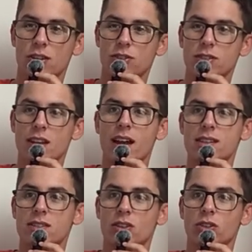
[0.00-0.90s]
just not
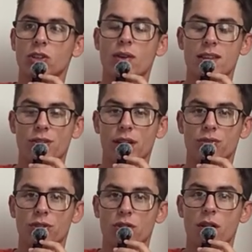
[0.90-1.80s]
necessarily great things
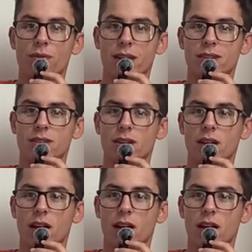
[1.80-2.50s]
for this offense